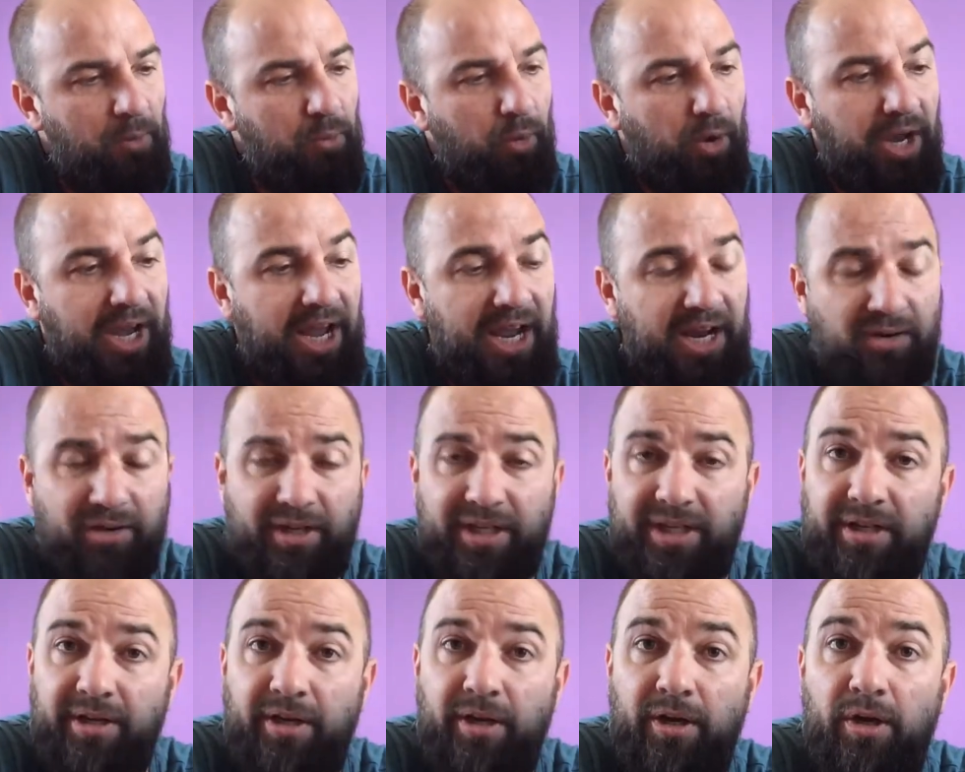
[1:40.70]
Well,
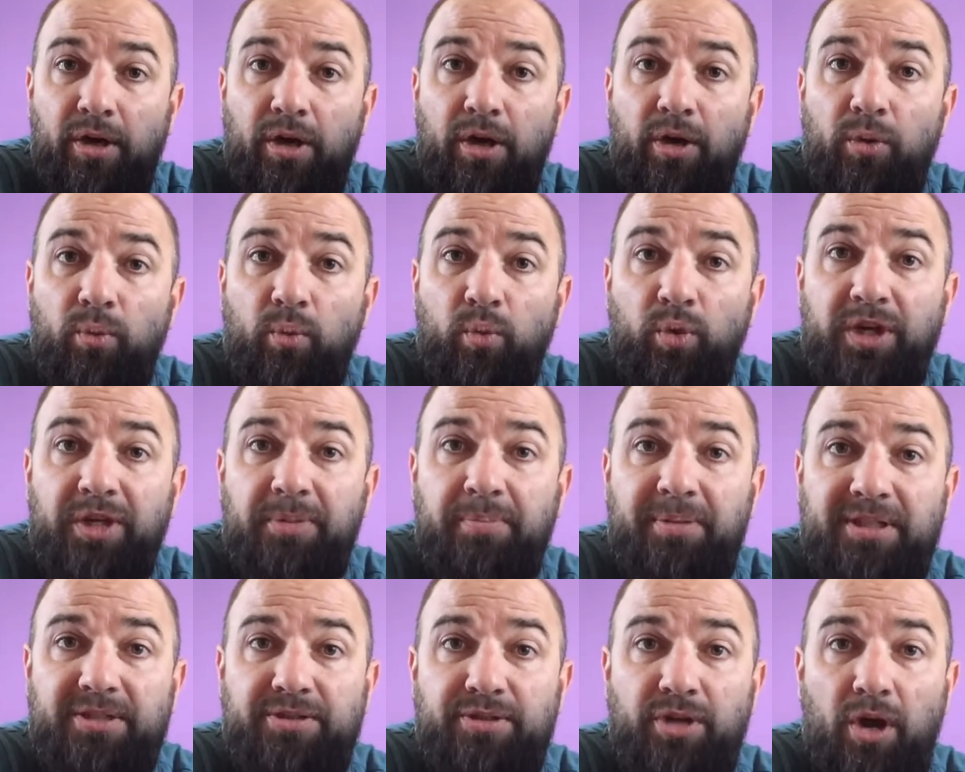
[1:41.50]
Harry,
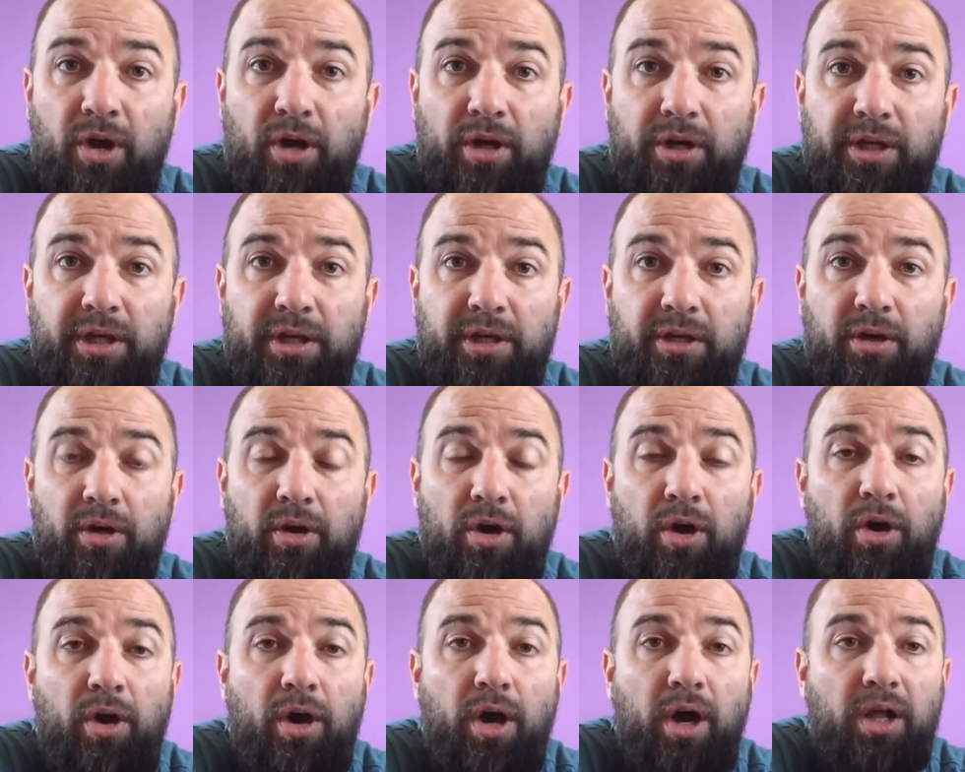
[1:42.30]
we've been talking
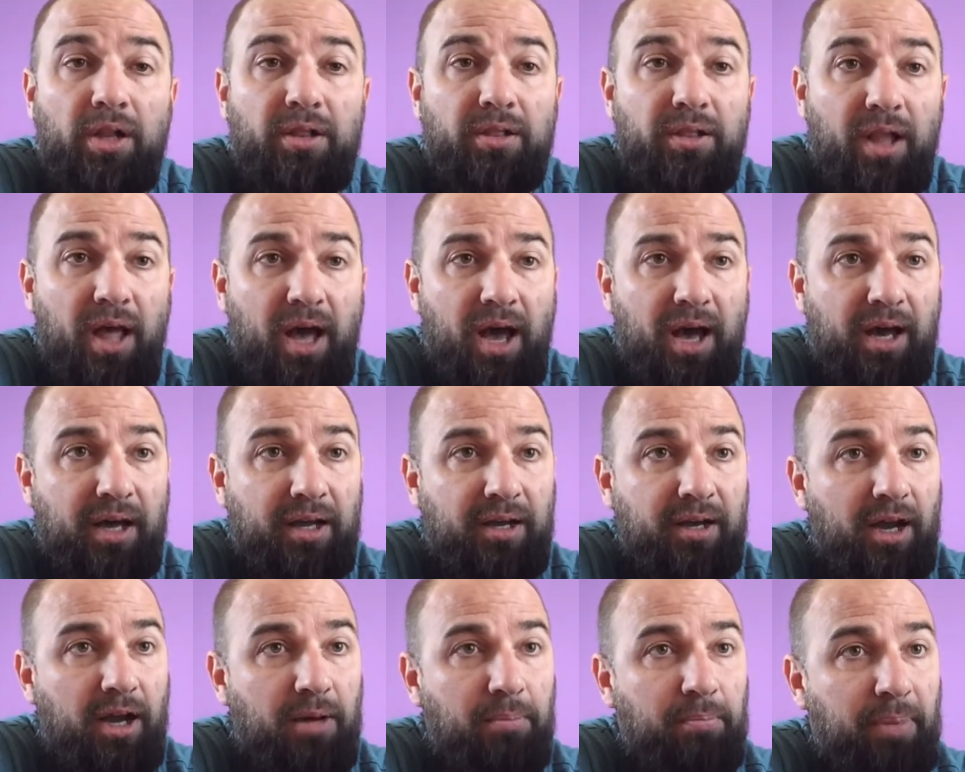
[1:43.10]
a
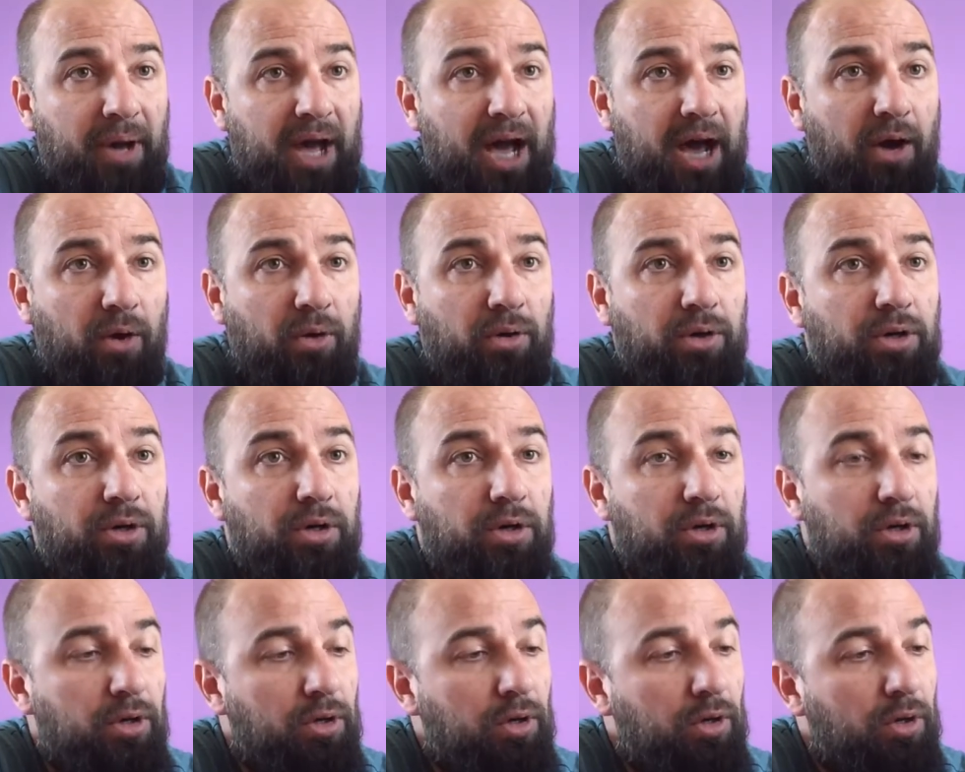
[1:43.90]
lot about
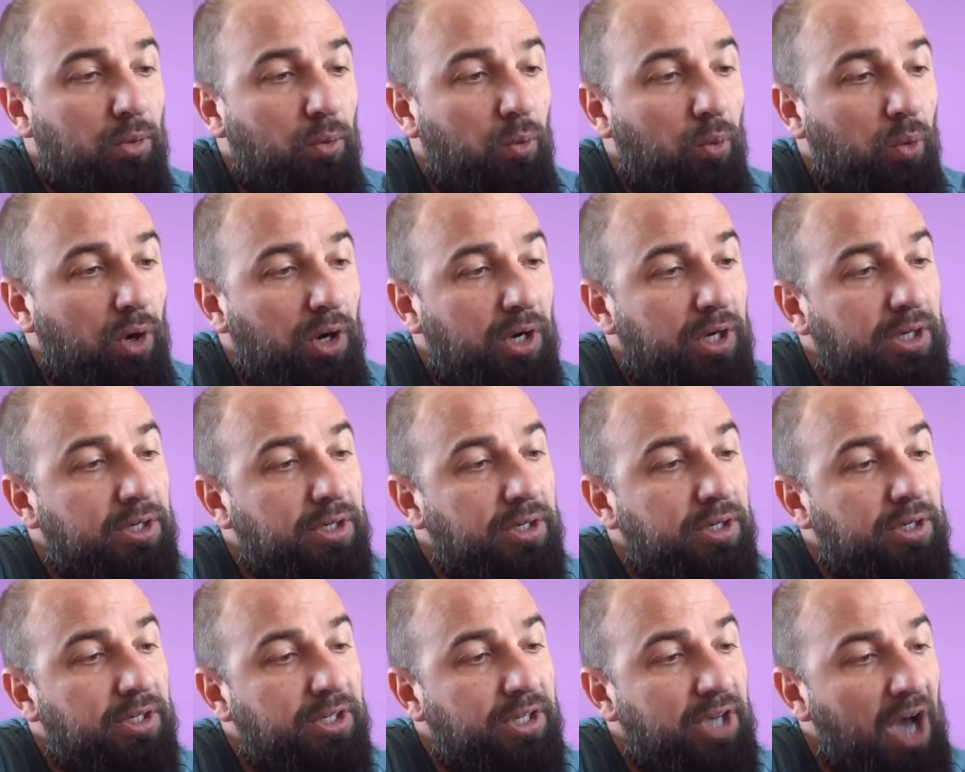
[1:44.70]

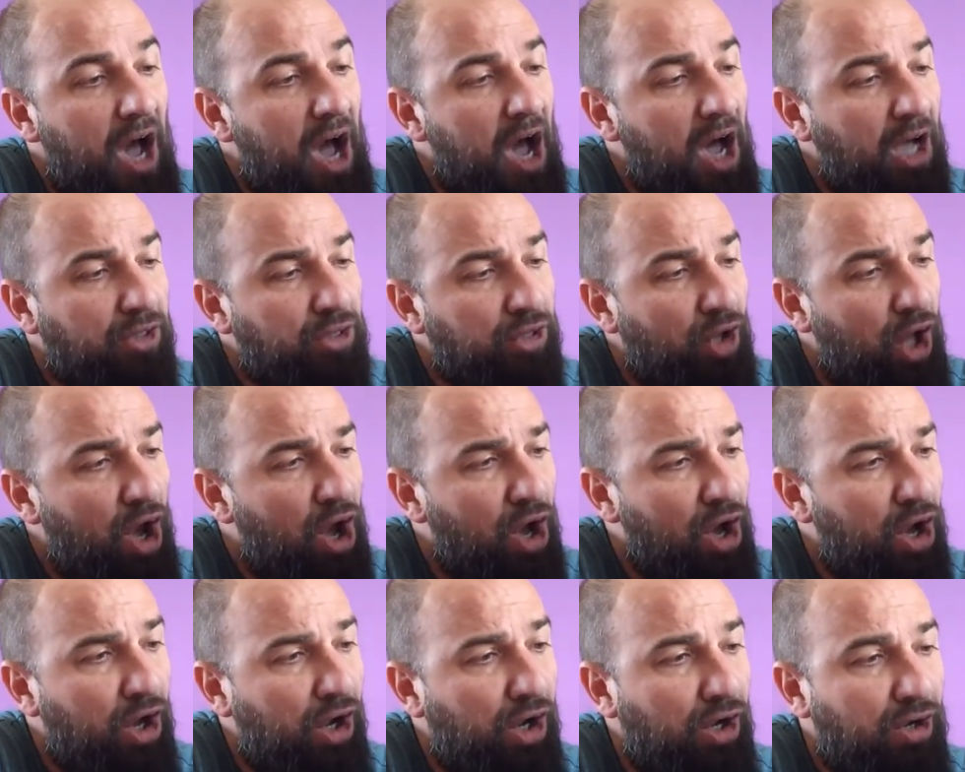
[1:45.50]
what God
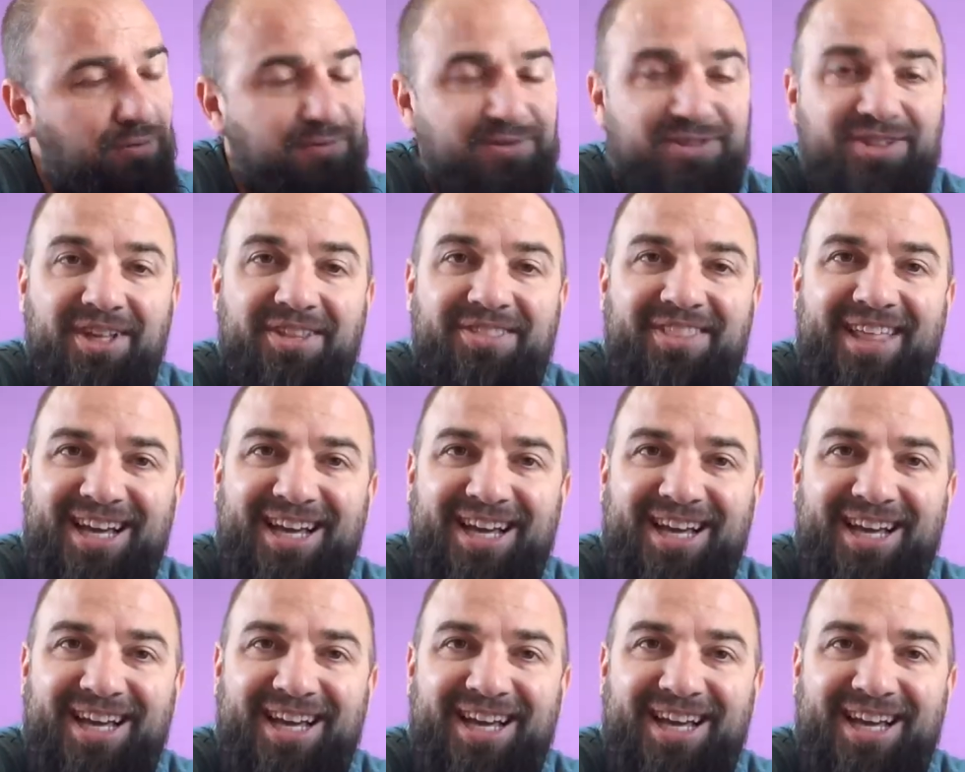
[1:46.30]
loves.